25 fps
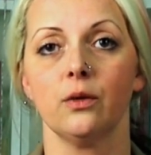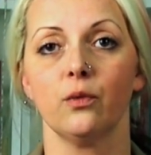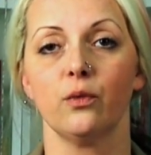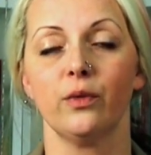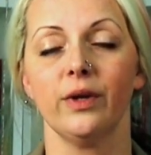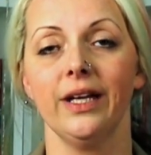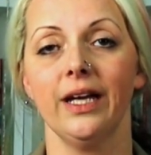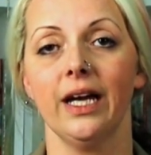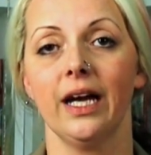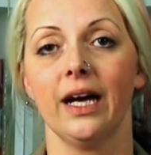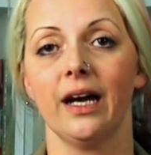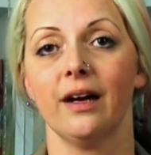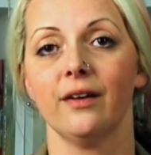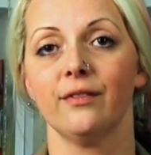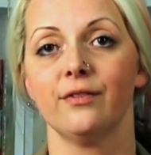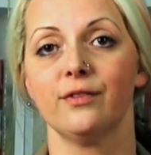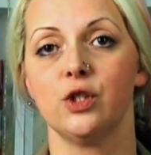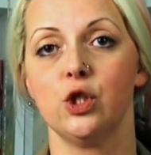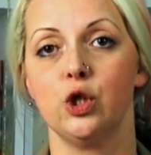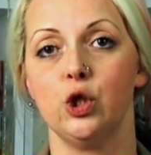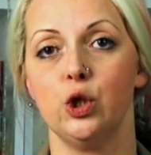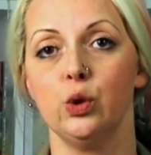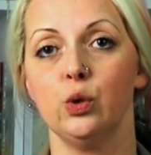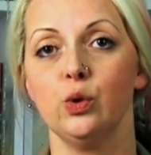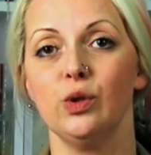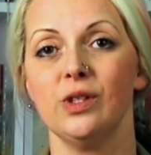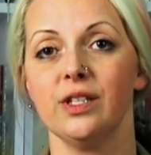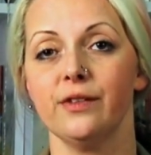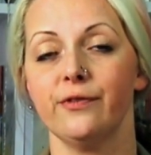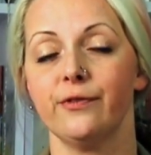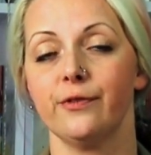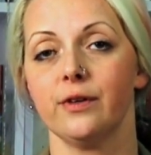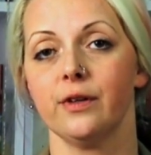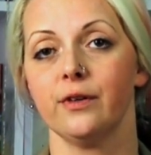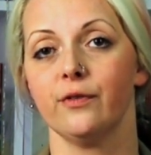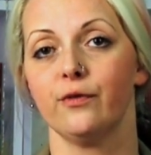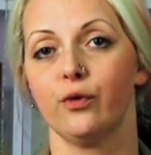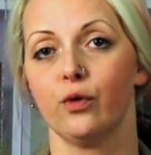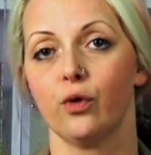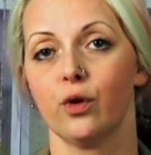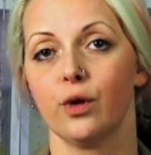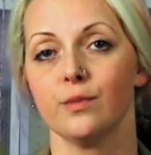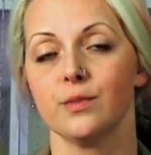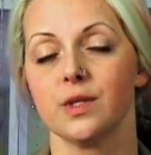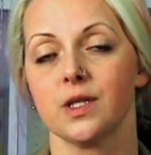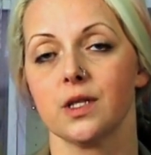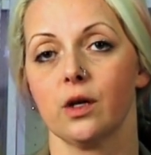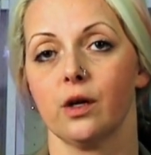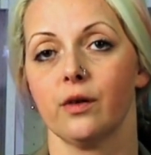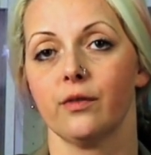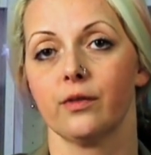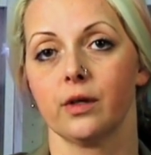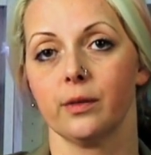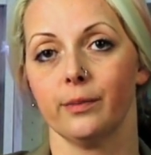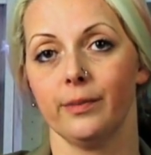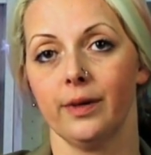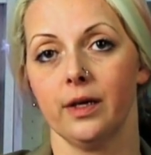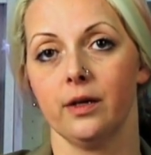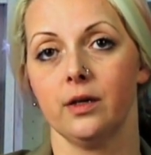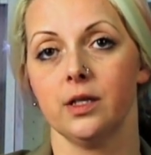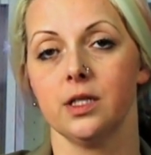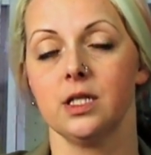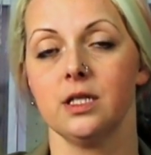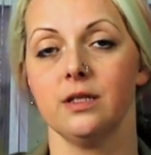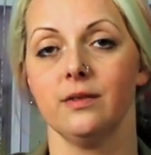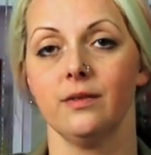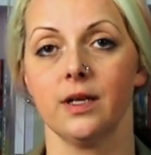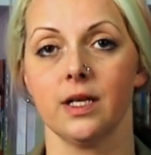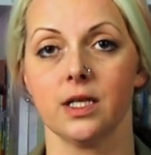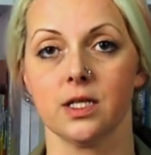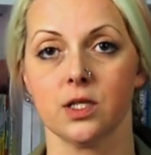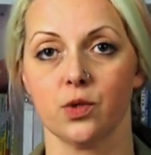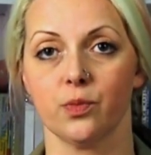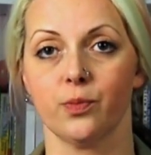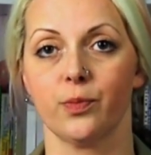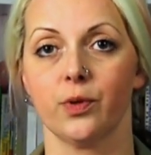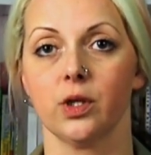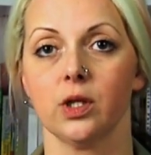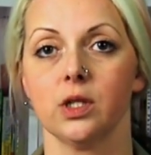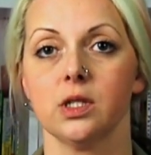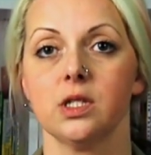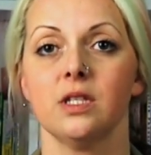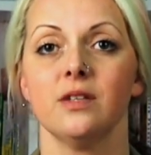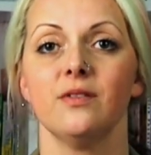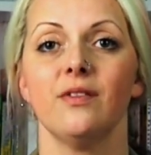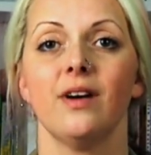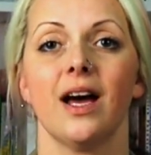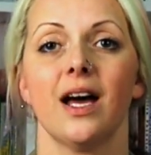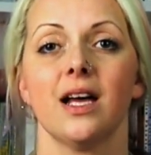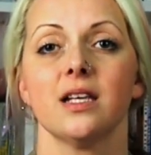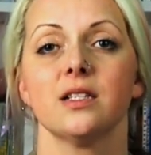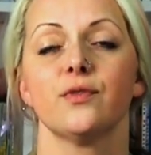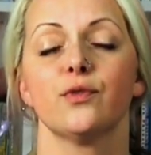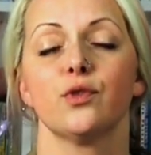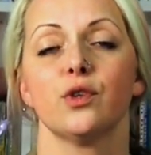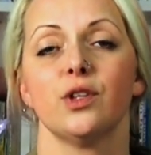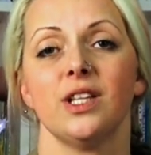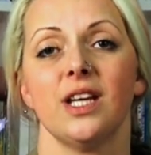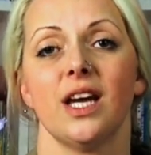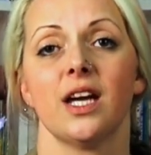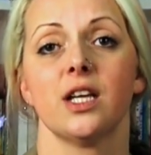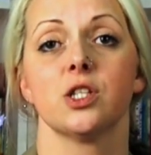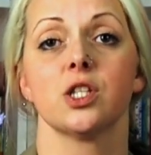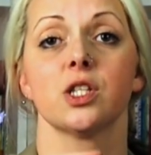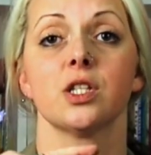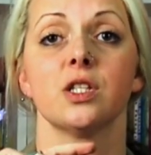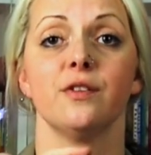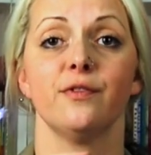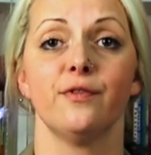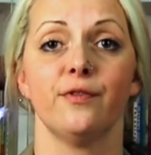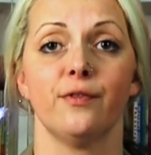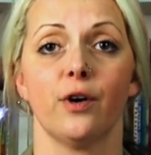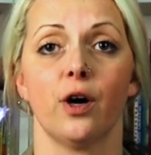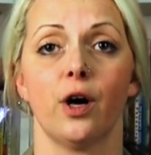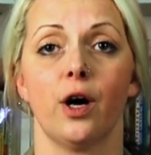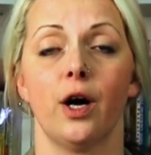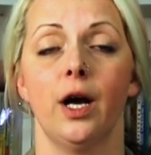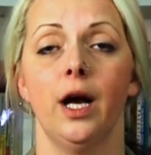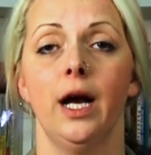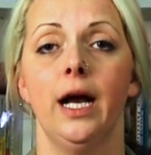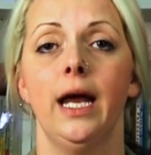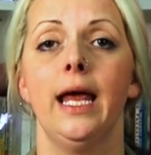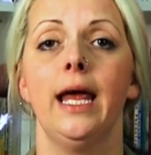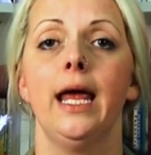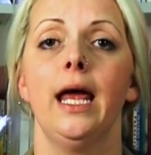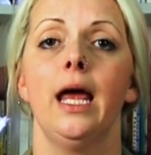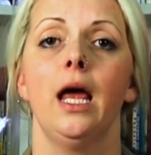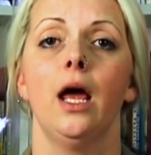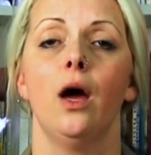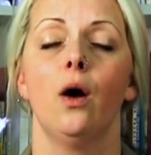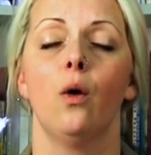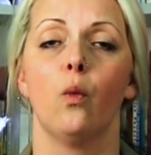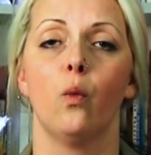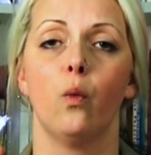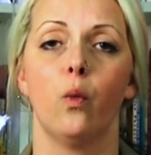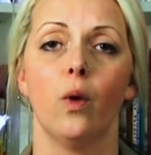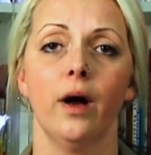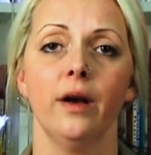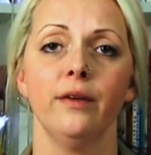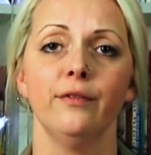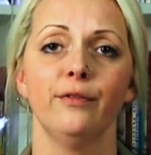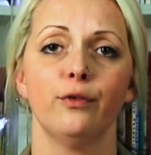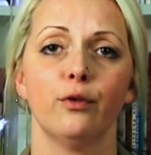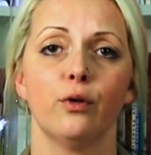we have two different forms of comparative and superlative as for the adjective far. One